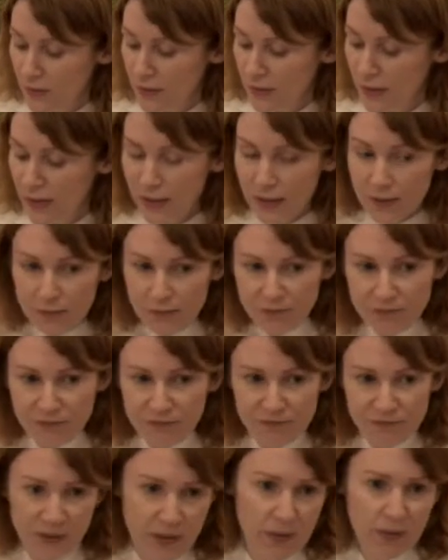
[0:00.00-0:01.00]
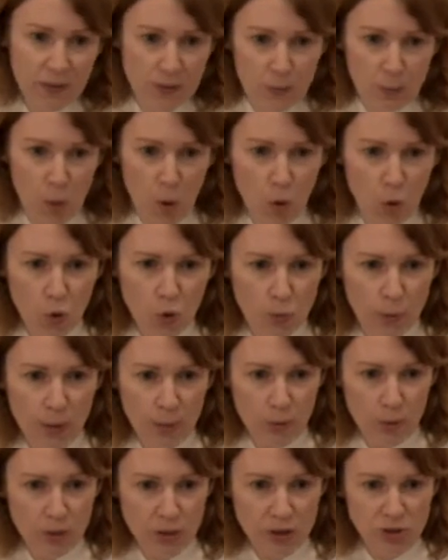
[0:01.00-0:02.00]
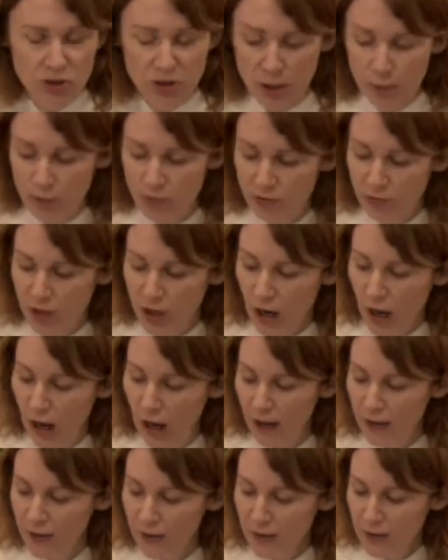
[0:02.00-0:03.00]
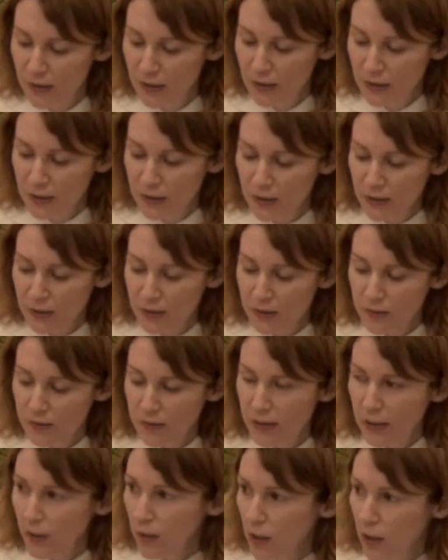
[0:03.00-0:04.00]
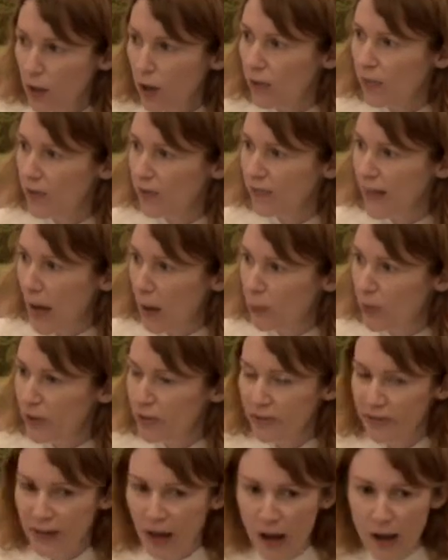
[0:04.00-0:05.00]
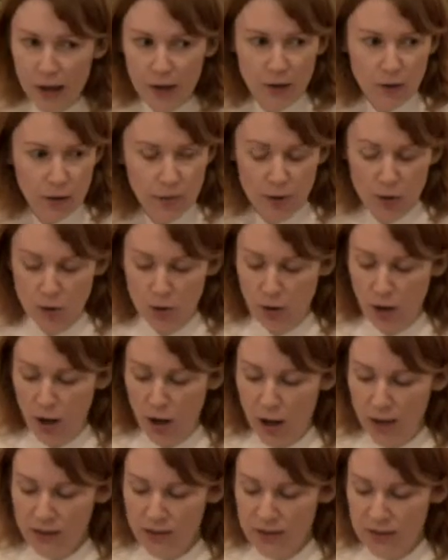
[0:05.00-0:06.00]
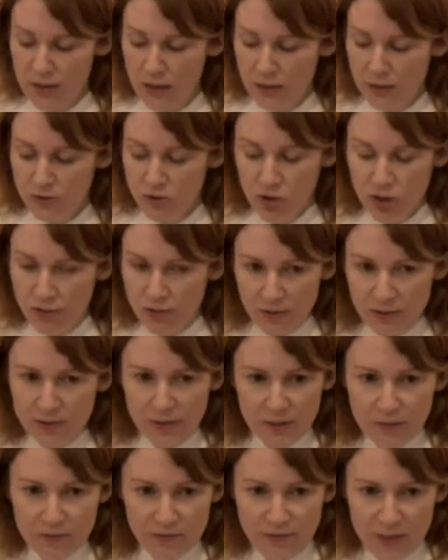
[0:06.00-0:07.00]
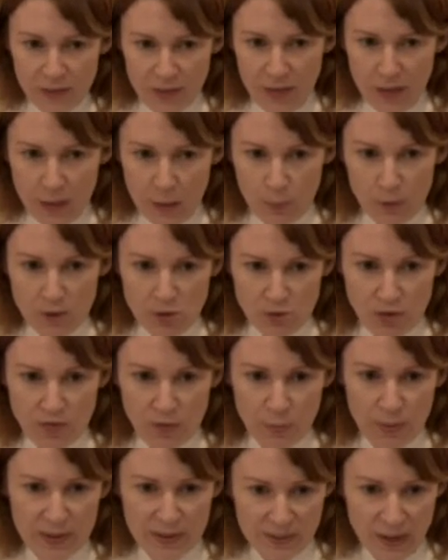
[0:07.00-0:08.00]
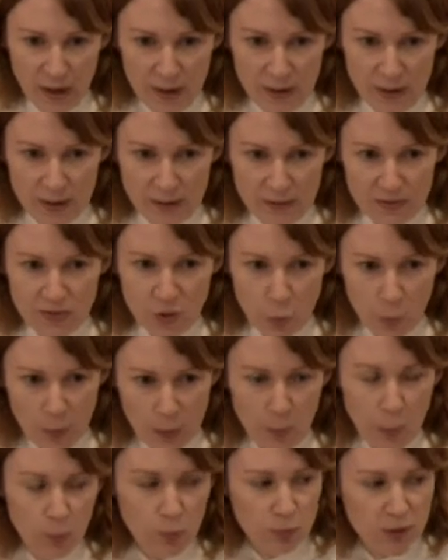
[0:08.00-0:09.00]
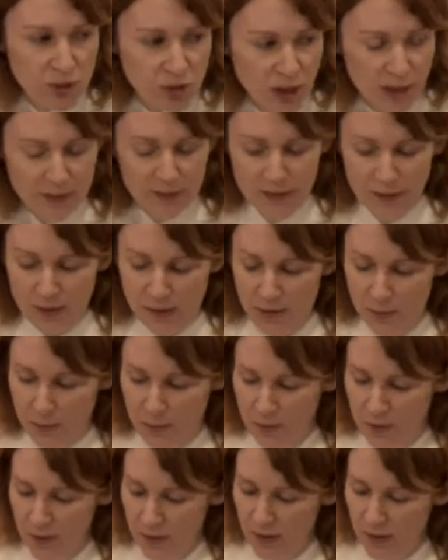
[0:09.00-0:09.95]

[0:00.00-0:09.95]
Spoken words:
He didn't fit the mold people had shaped for God. Healing on the Sabbath, dying on the cross, Jesus didn't fit the image of a Messiah, so people rejected him.